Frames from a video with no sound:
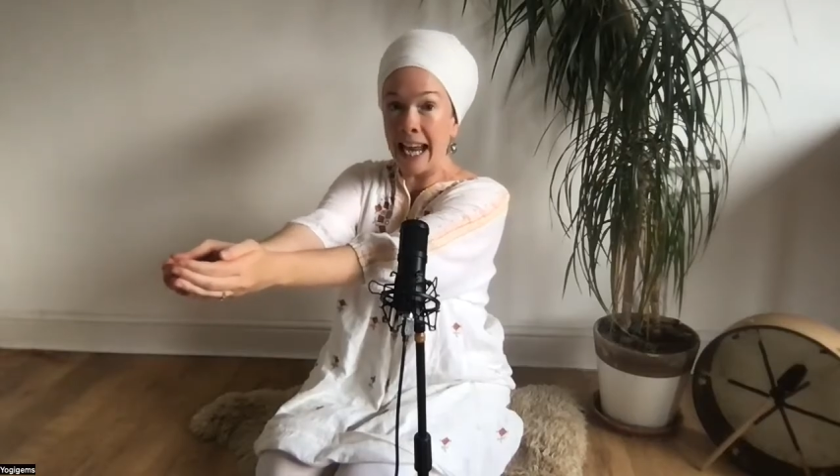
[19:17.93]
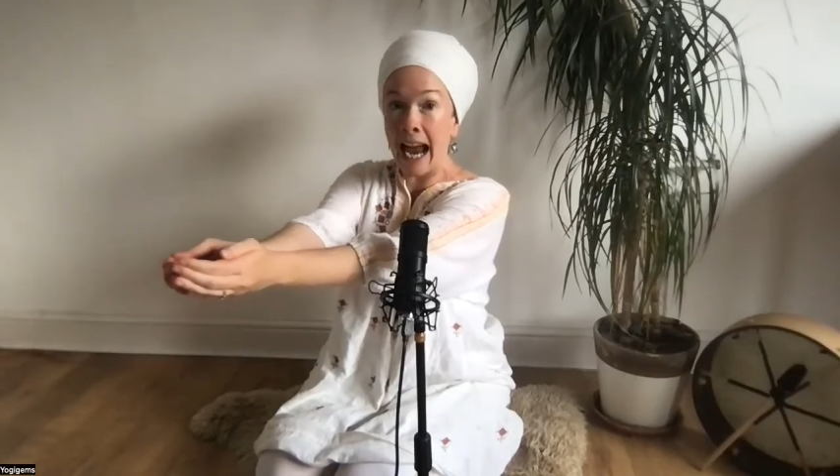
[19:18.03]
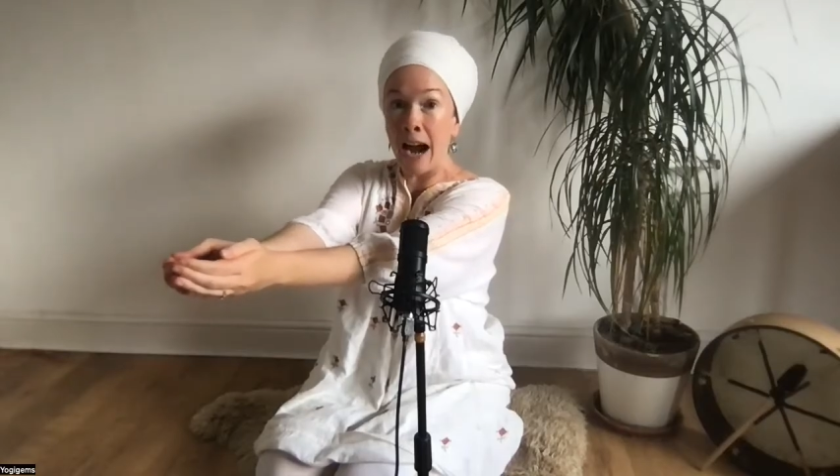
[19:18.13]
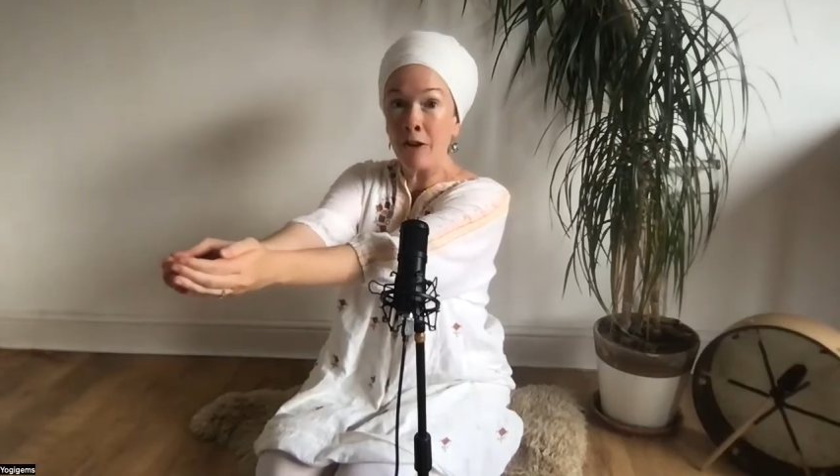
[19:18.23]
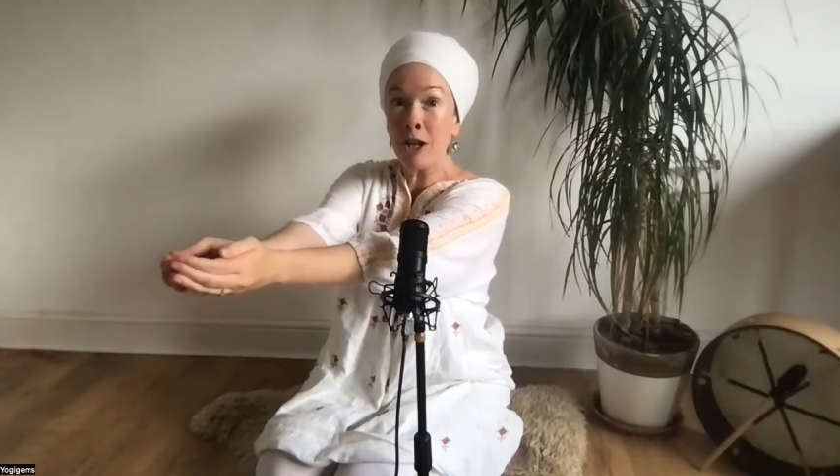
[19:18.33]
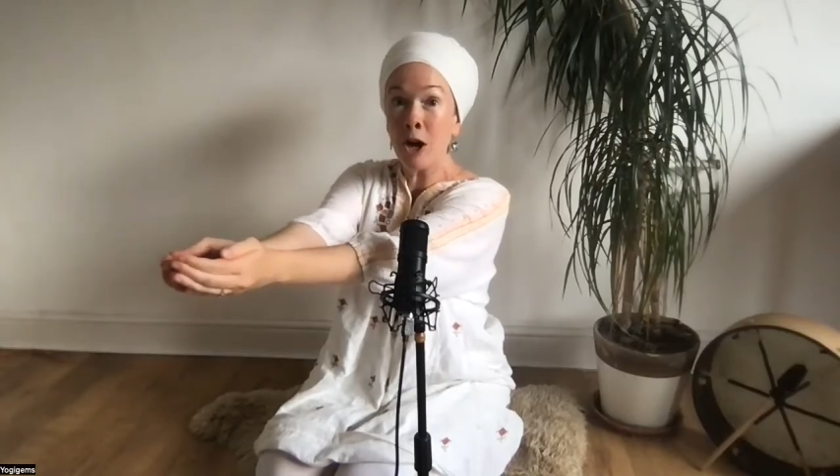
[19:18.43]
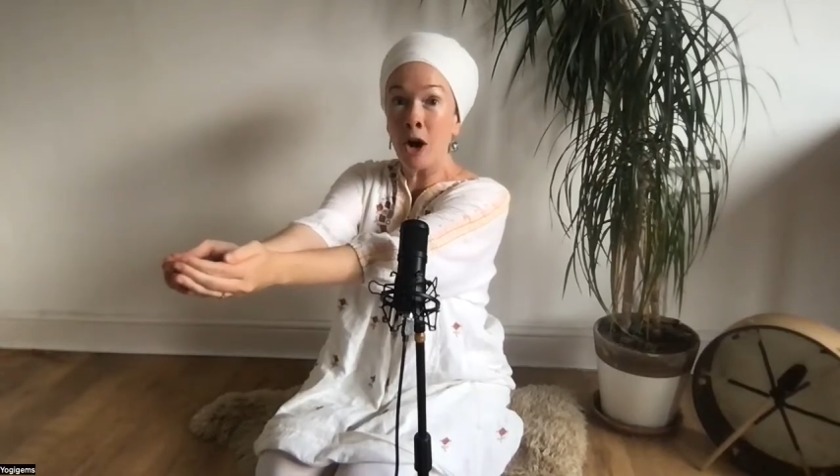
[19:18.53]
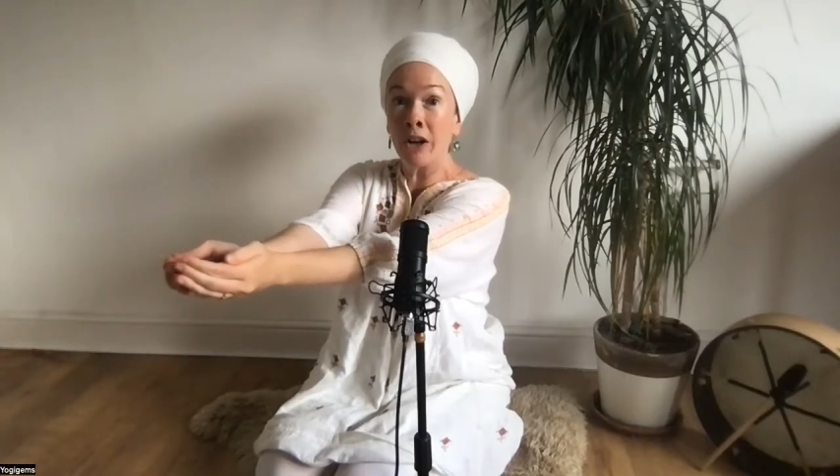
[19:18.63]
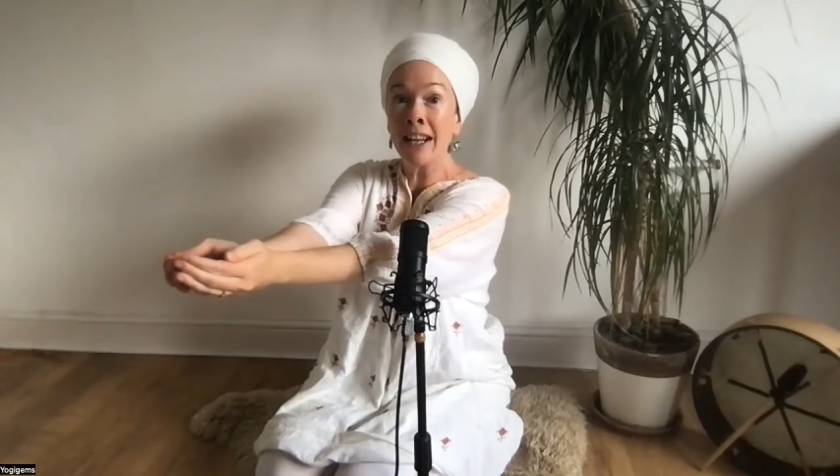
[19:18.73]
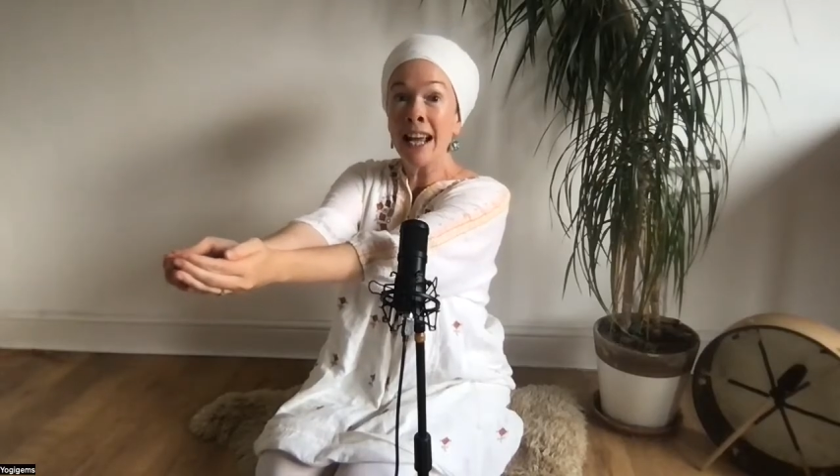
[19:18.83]
Carry
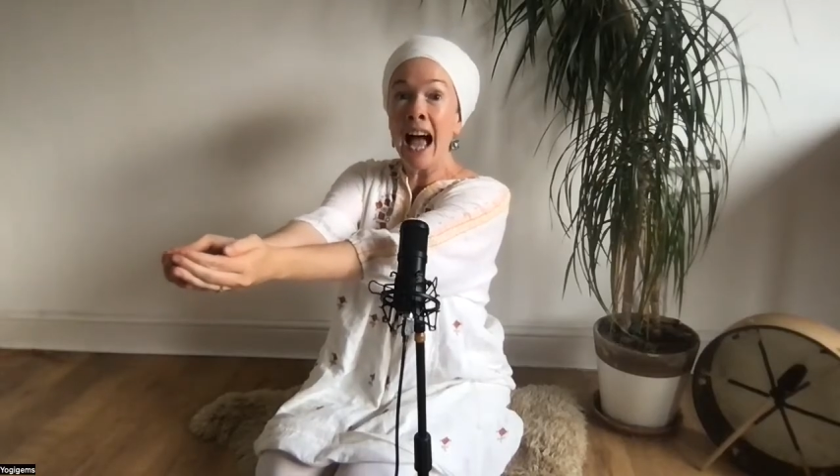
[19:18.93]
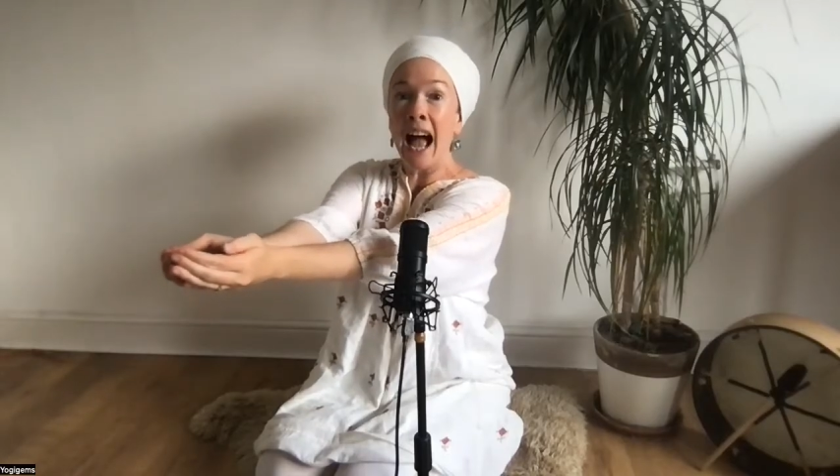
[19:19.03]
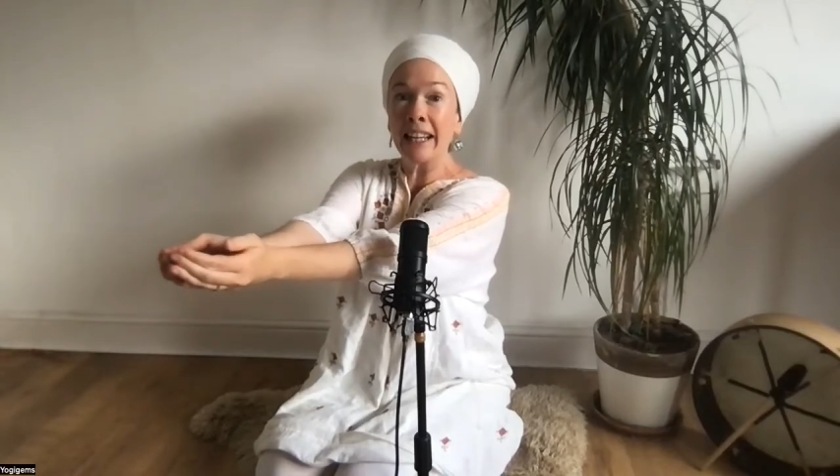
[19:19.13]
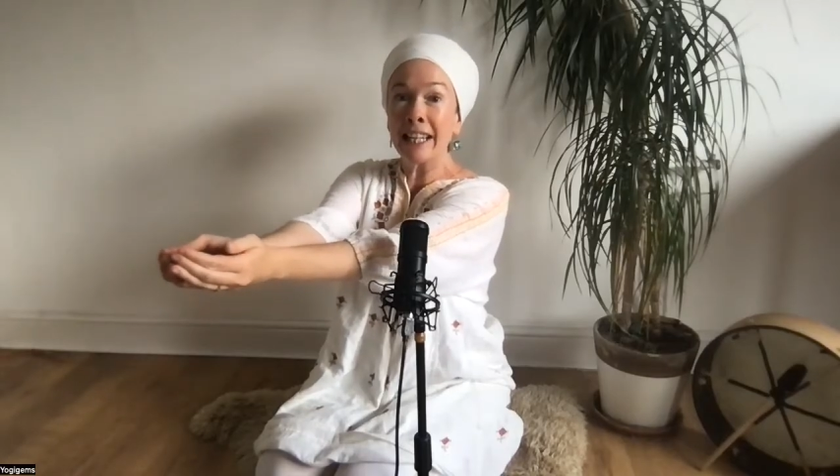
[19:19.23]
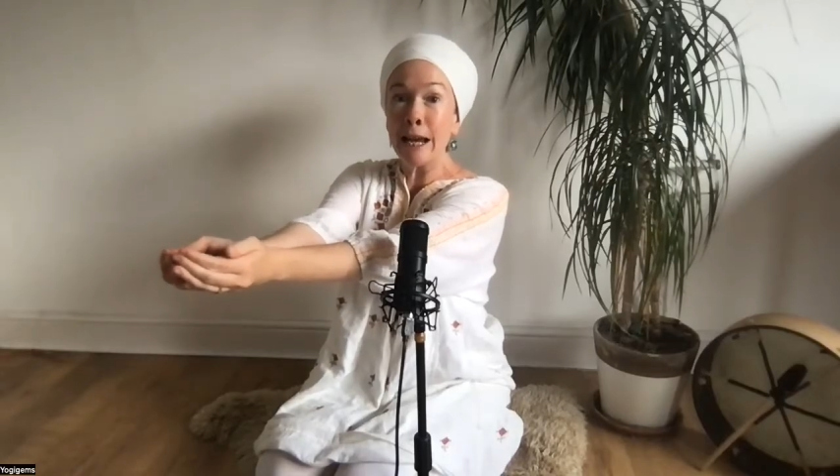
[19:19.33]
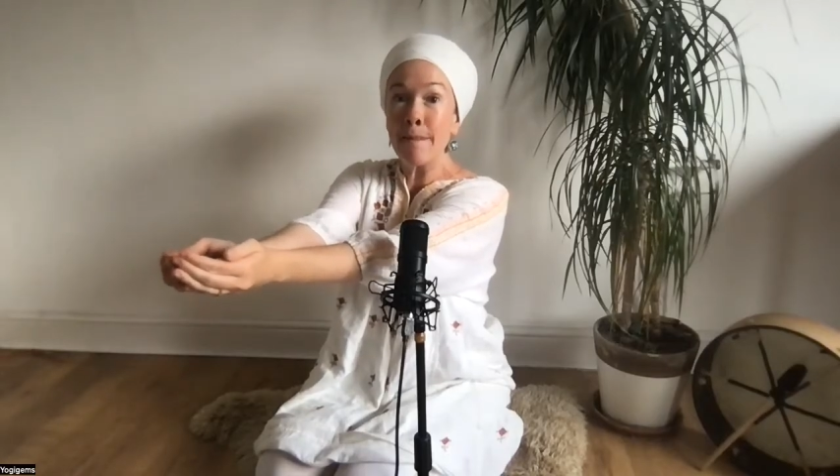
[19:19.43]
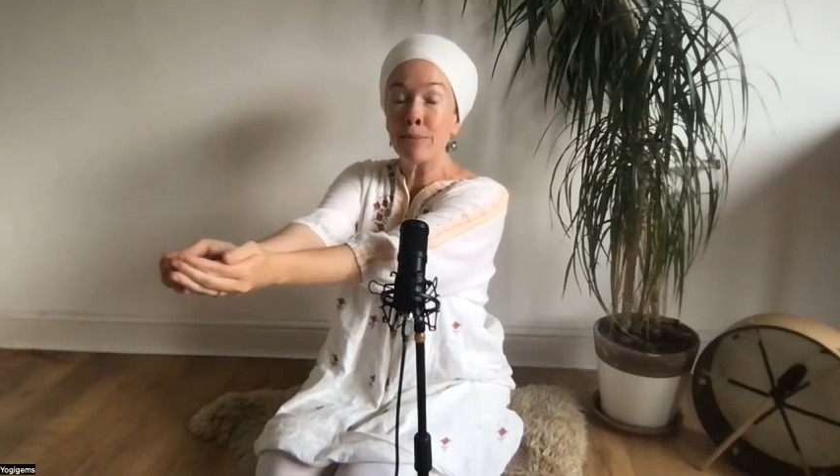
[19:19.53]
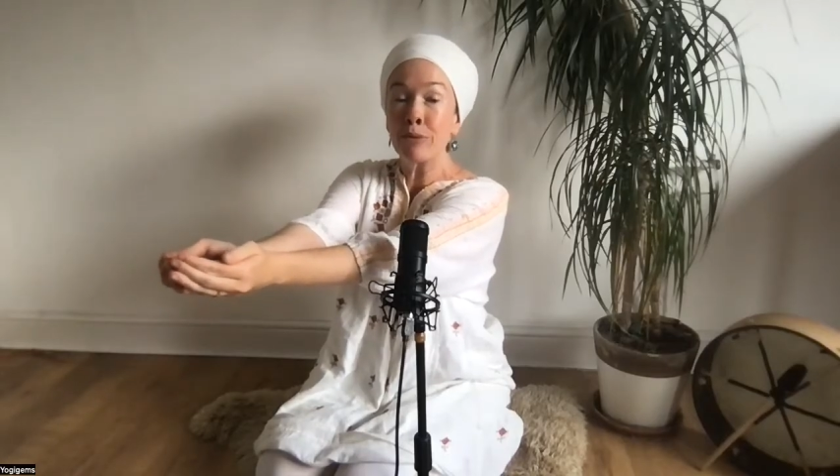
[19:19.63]
on and keep